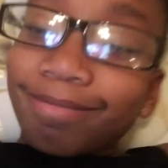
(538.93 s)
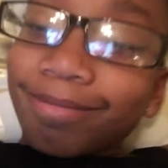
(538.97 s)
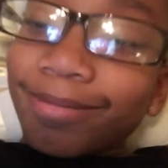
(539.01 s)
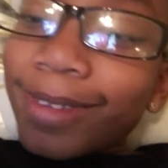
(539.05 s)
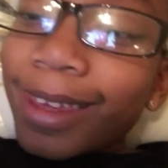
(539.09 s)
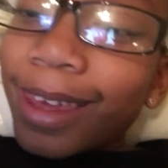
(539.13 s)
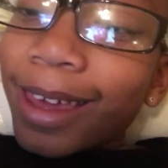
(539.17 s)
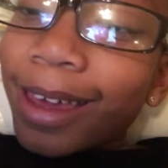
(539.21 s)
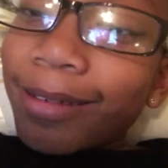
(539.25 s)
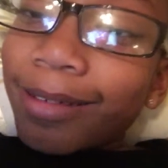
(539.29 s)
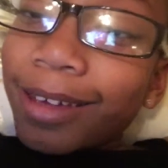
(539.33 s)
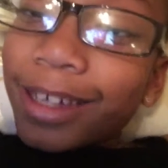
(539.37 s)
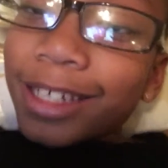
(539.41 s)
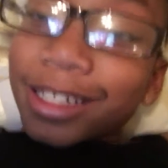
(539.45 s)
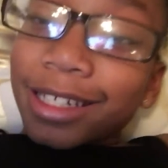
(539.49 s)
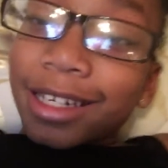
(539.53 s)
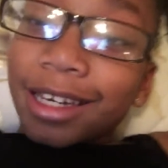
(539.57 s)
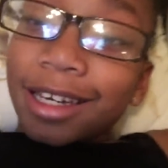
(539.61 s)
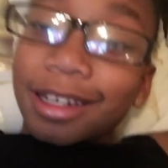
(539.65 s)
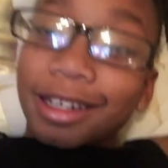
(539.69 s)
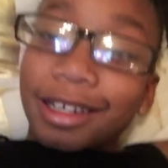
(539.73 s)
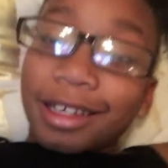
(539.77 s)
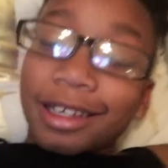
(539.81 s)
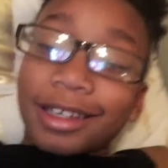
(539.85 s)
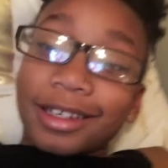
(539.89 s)
Yeah, I'm actually
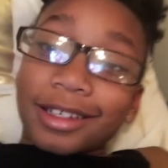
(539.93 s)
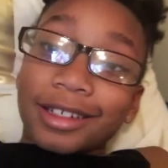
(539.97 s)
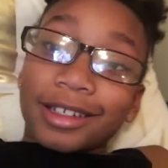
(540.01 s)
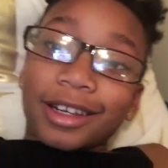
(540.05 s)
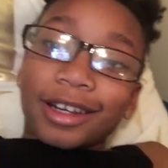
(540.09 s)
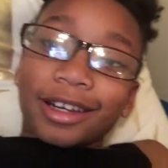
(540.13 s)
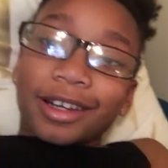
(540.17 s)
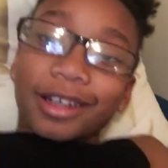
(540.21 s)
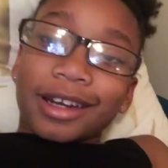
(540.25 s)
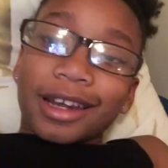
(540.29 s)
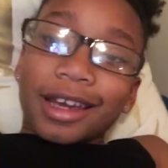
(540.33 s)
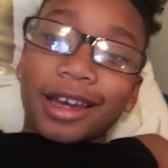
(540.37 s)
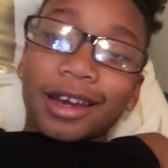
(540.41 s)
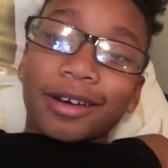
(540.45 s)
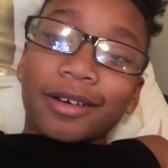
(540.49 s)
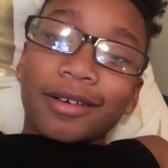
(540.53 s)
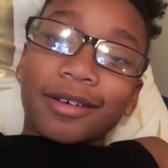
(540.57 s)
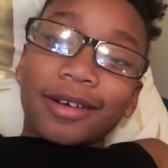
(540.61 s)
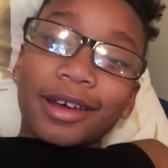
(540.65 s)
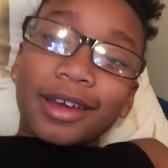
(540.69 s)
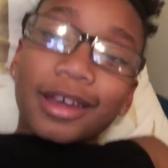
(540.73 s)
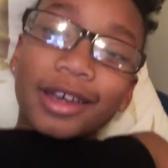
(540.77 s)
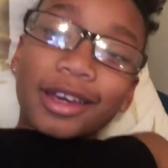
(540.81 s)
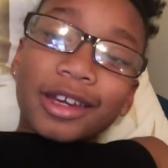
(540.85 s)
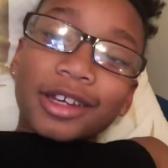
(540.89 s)
kind of getting tired now,
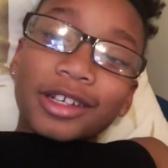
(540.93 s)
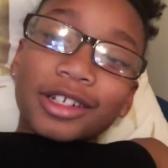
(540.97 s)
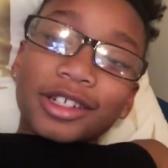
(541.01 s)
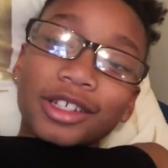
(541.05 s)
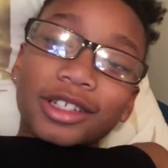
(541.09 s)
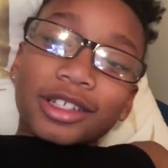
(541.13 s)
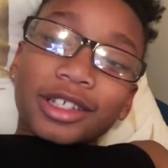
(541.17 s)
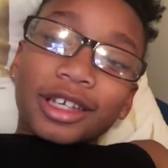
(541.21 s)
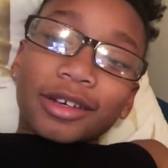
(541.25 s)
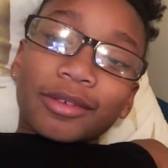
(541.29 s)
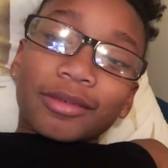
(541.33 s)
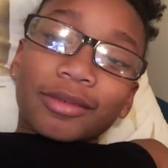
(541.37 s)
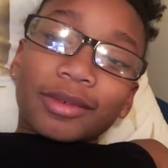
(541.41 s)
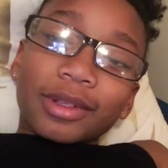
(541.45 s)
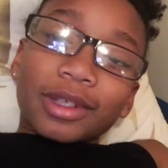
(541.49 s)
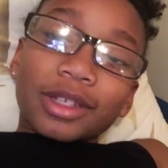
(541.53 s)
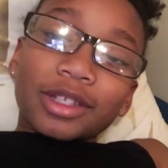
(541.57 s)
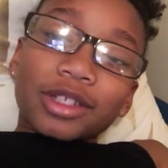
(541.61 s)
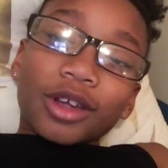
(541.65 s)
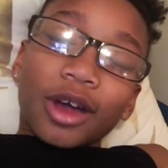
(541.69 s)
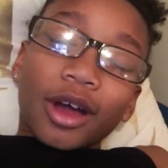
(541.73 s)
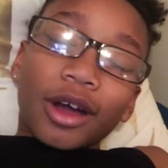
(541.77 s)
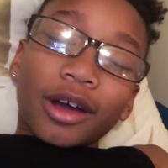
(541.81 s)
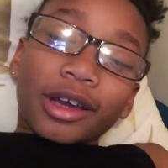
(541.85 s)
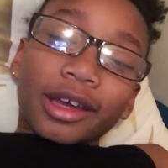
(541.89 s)
just, like, really
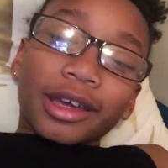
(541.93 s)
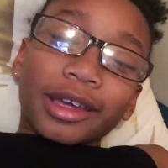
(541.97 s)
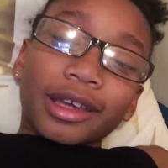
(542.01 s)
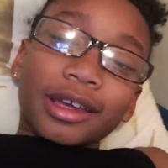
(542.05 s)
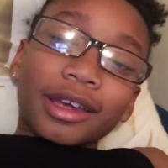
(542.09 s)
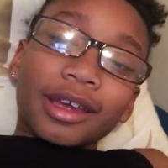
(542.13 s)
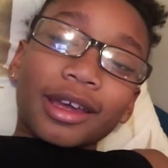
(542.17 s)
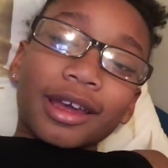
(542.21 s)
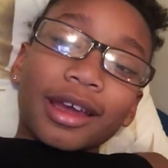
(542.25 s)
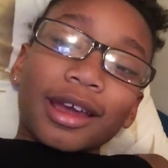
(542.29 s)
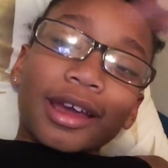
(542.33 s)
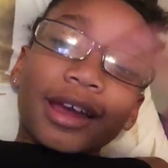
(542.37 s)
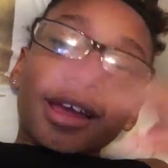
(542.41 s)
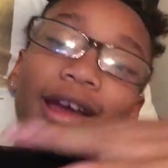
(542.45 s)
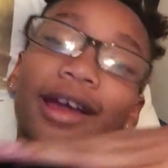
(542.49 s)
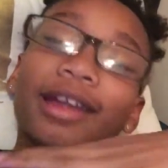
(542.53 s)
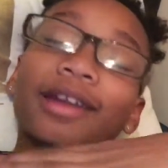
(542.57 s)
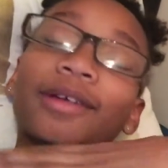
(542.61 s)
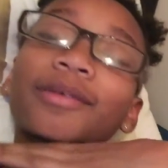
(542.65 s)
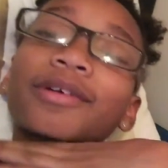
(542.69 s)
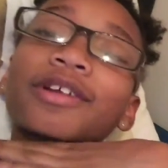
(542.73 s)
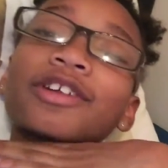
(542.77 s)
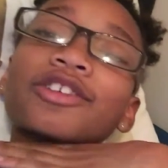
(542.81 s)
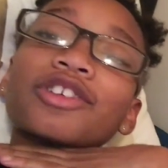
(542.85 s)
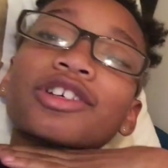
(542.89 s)
talking. I
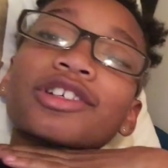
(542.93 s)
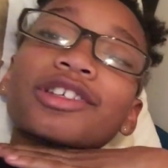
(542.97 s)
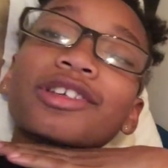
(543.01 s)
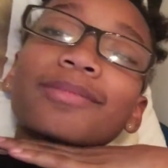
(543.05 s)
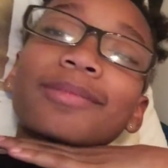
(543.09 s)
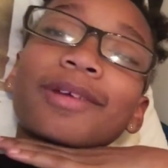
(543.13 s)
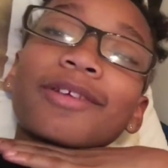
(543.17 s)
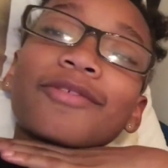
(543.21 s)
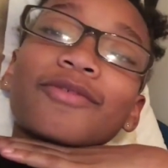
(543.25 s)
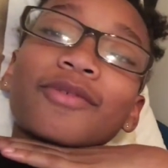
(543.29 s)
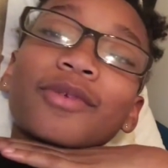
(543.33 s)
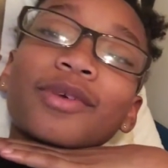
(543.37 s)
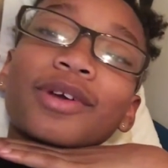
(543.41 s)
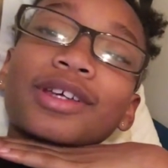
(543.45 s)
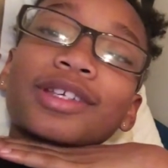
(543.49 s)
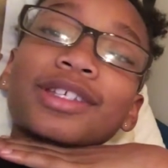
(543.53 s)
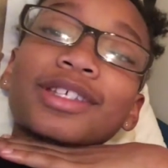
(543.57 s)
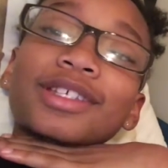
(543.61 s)
don't want to stress out my voice,